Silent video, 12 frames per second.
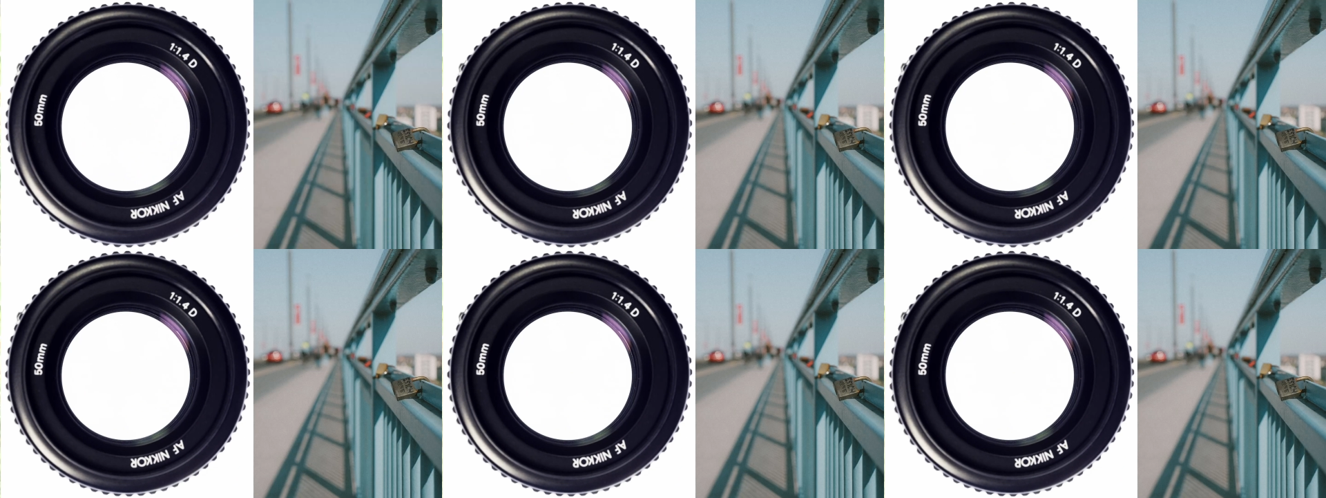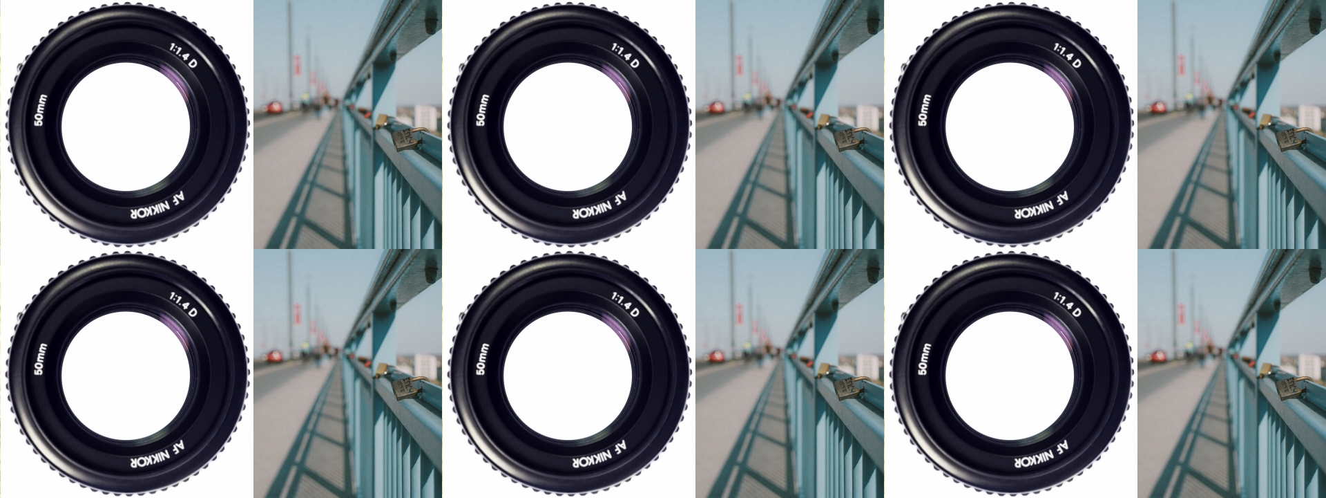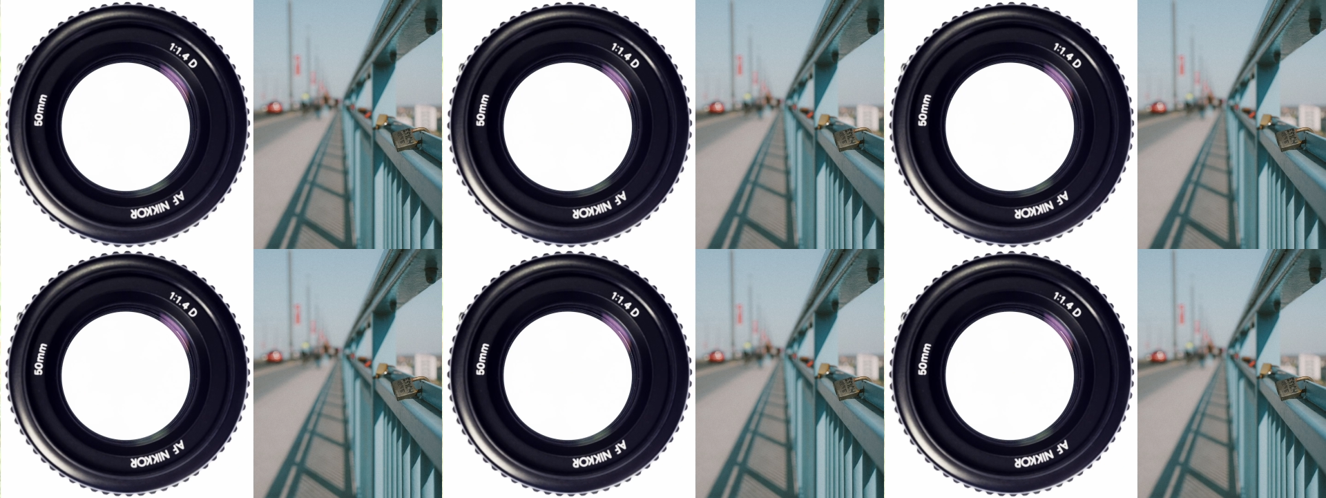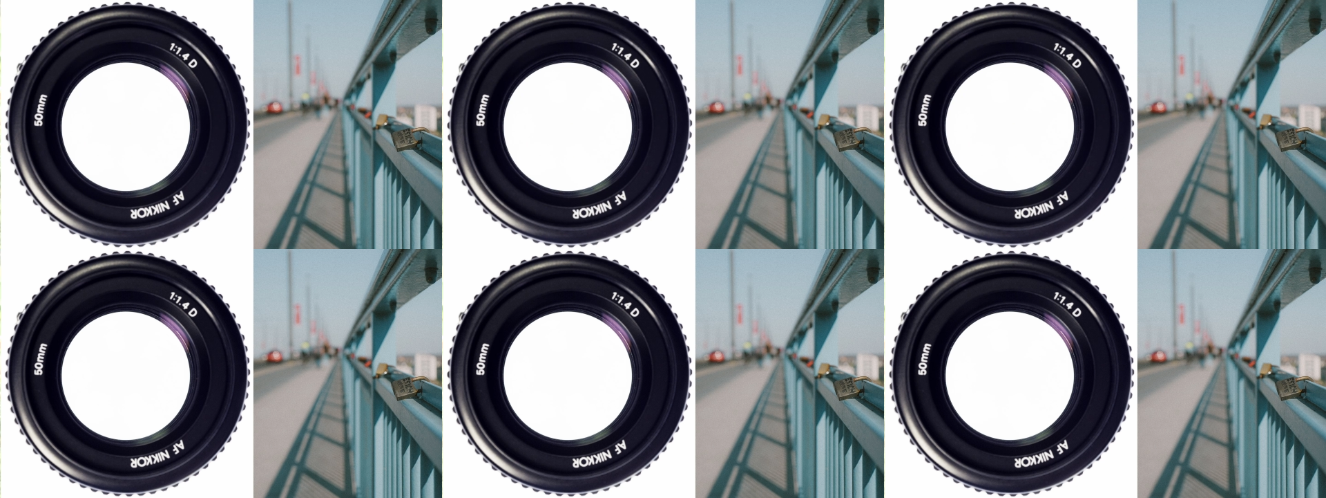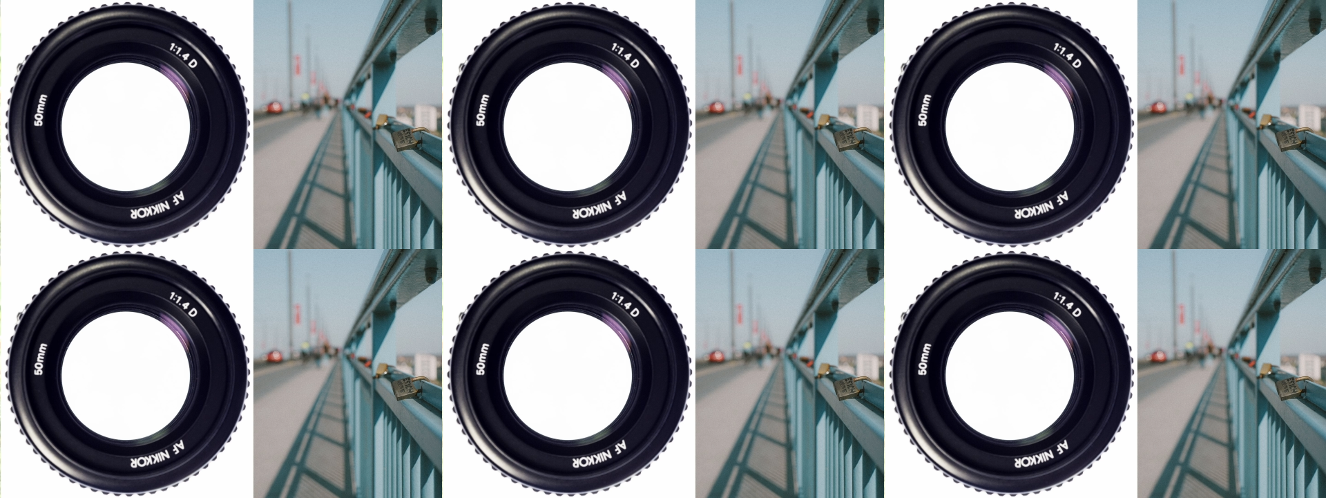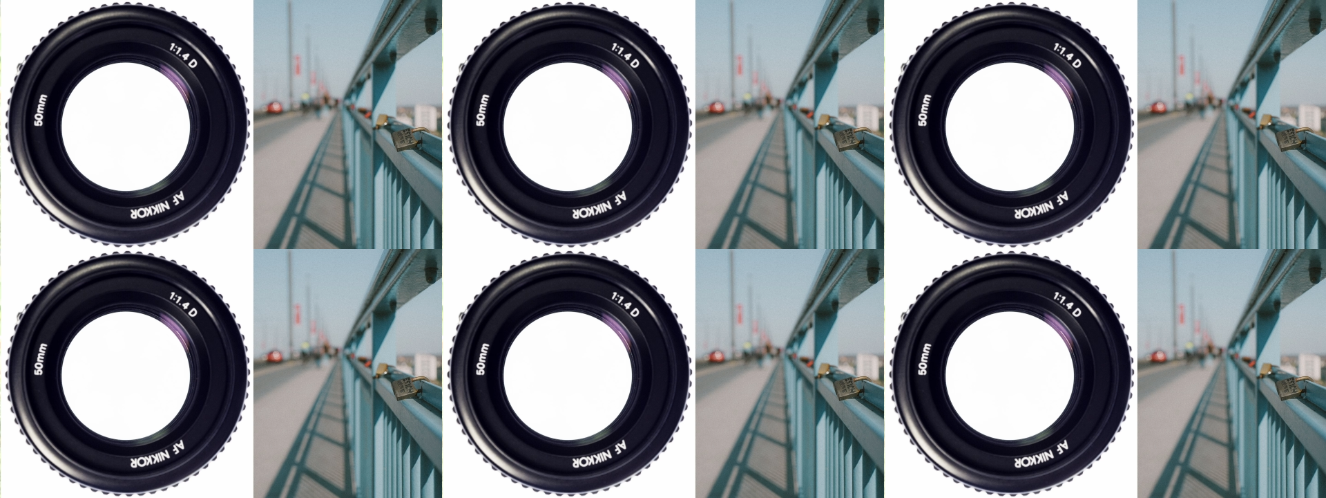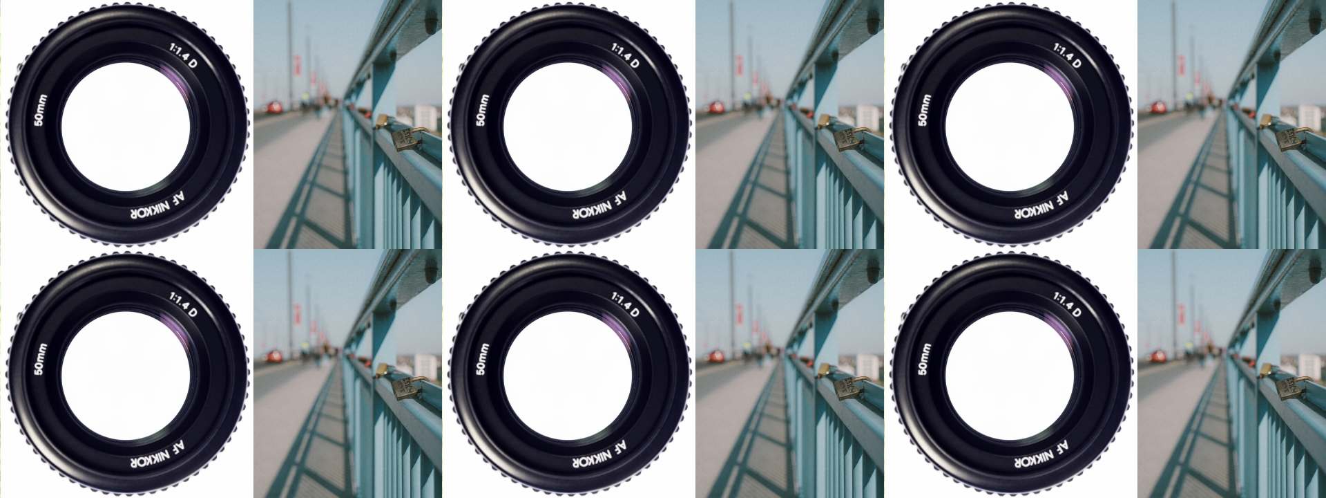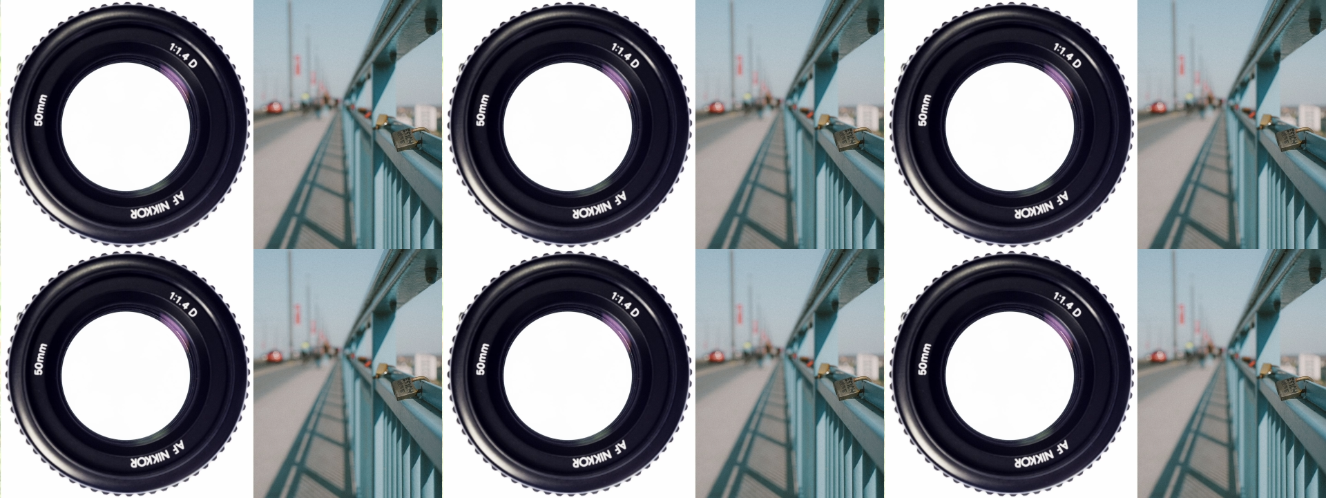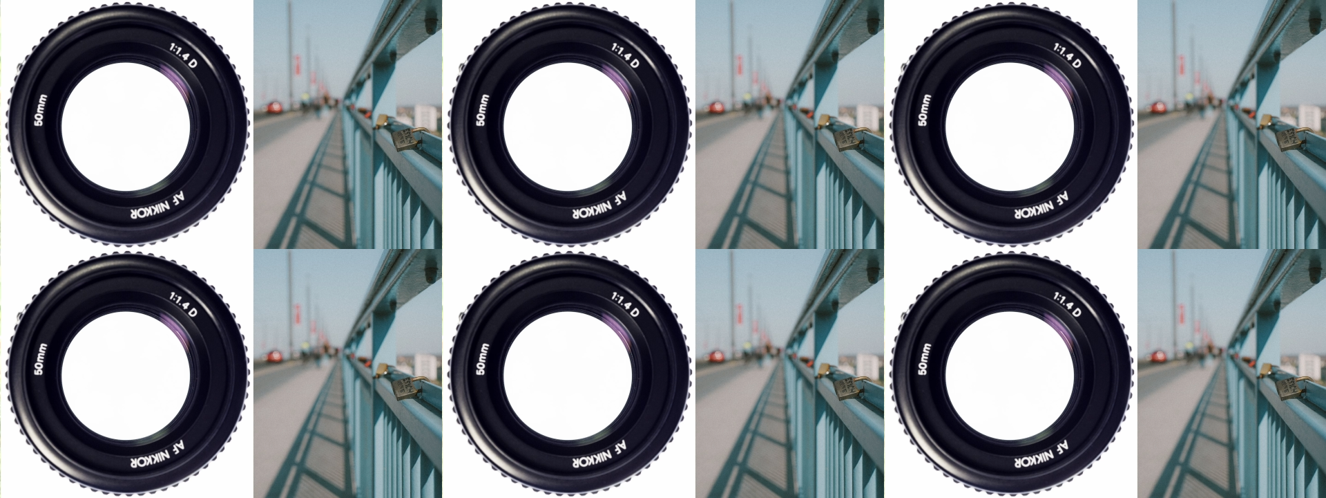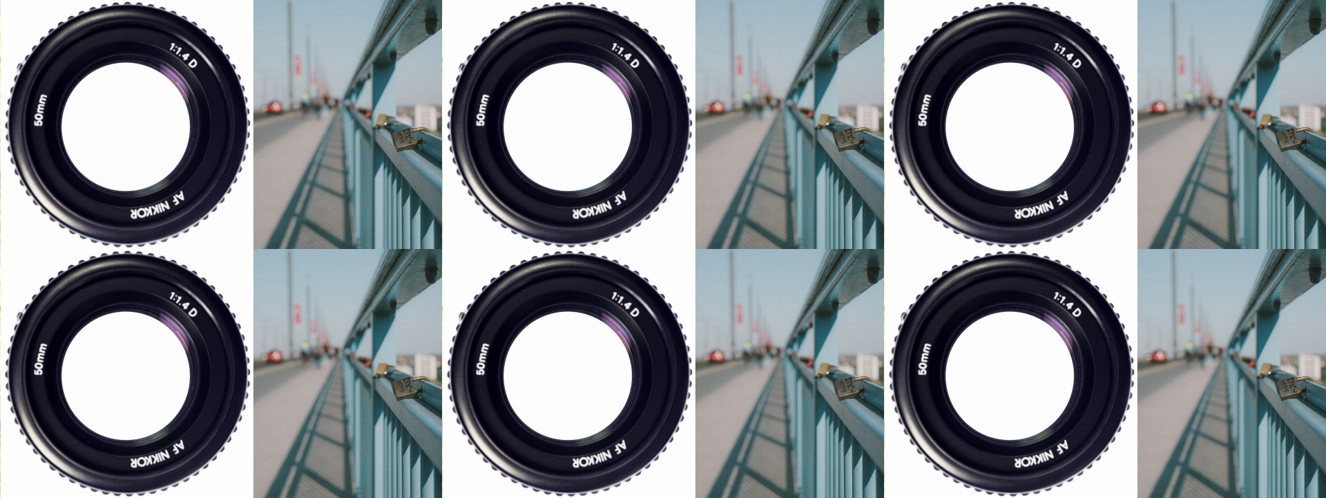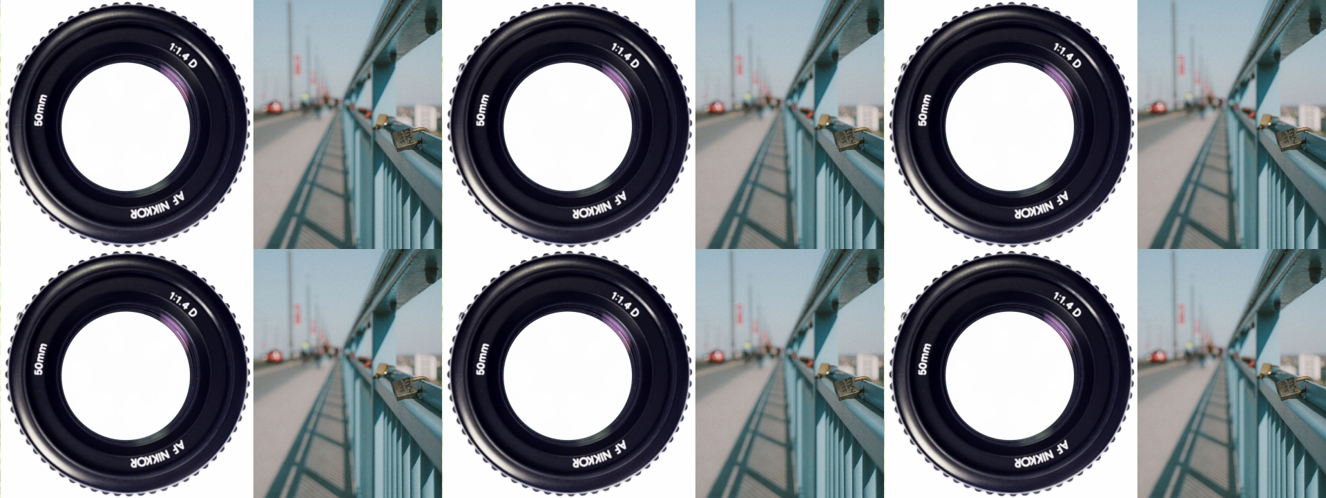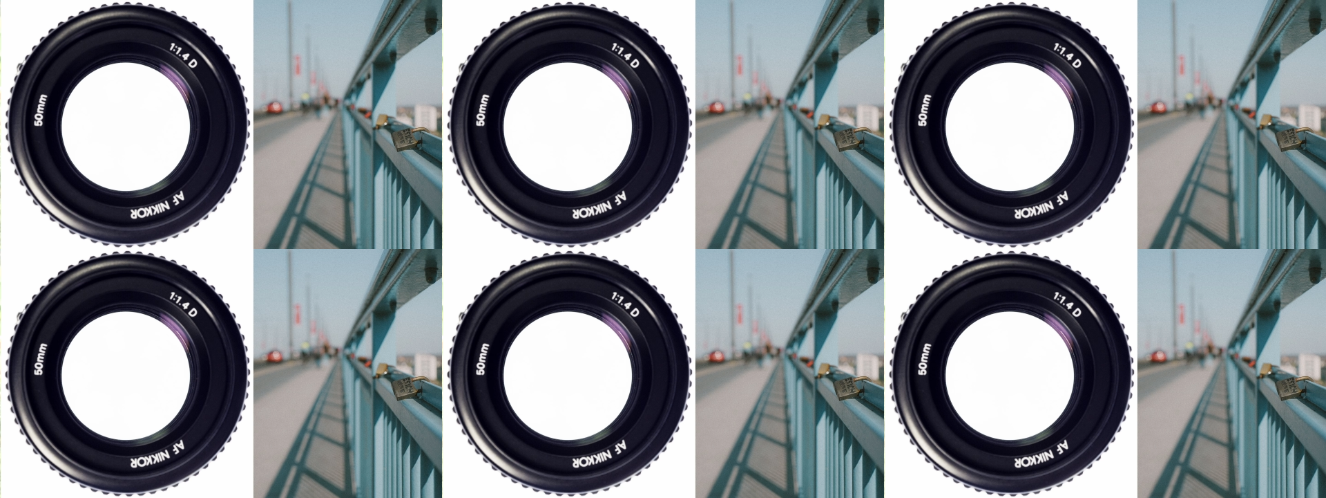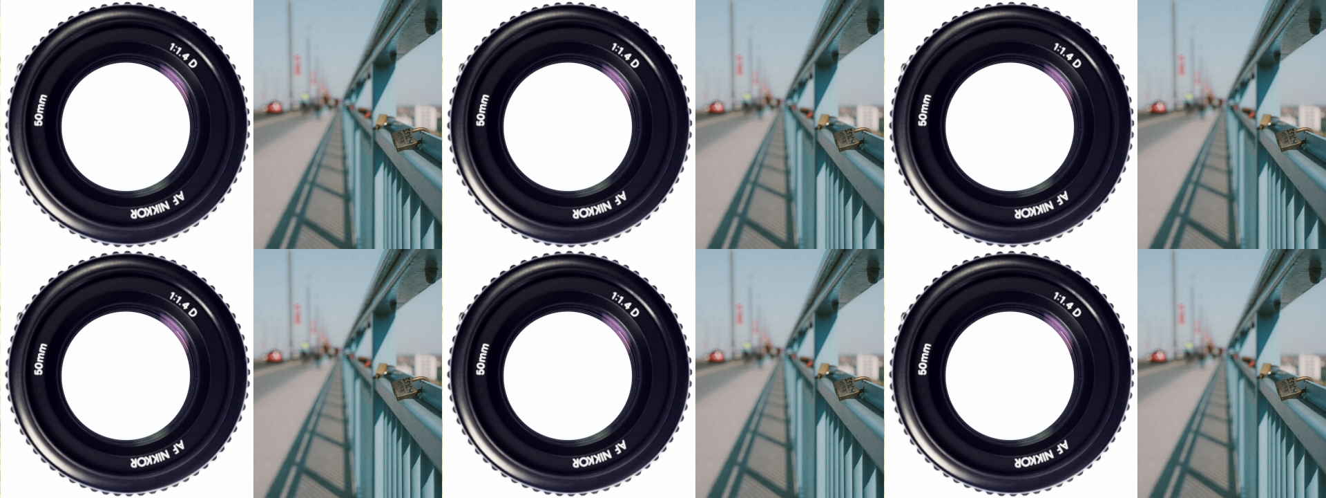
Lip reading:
Nobody's mouth can be seen.